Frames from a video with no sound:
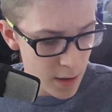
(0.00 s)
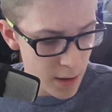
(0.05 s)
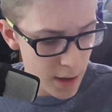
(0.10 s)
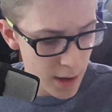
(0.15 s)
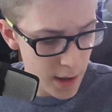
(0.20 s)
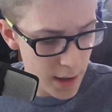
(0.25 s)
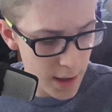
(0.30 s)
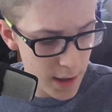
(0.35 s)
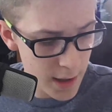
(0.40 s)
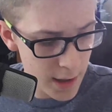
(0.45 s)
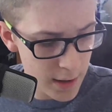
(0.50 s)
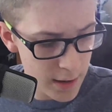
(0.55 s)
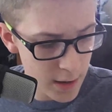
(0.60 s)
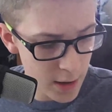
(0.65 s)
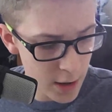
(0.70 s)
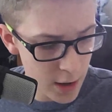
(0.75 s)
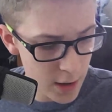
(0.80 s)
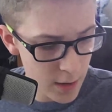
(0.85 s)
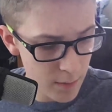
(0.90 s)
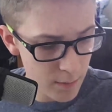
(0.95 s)
and
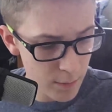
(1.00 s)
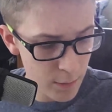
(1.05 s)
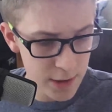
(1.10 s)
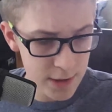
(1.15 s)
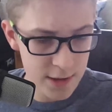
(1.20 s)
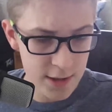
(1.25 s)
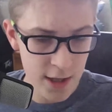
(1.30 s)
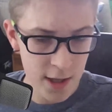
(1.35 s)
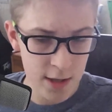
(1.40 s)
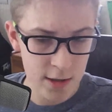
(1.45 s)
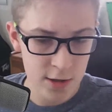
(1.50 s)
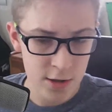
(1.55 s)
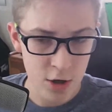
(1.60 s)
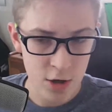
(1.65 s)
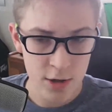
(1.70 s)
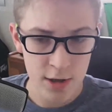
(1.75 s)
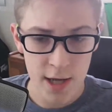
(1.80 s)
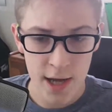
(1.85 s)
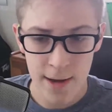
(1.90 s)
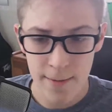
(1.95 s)
once I
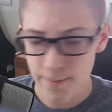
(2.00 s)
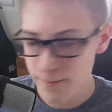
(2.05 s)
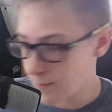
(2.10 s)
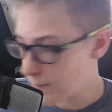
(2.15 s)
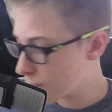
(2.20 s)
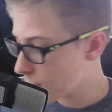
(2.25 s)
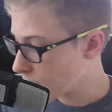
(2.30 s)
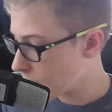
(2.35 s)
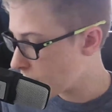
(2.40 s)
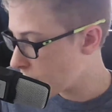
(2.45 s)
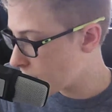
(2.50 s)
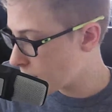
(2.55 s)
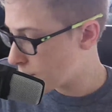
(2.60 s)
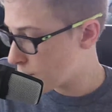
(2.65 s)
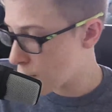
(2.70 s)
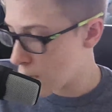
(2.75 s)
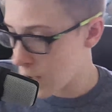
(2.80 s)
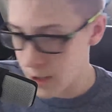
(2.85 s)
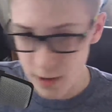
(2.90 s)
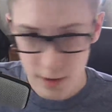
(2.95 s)
started that, I
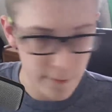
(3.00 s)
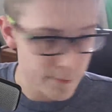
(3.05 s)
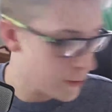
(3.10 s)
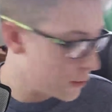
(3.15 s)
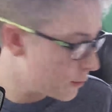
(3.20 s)
brought in a few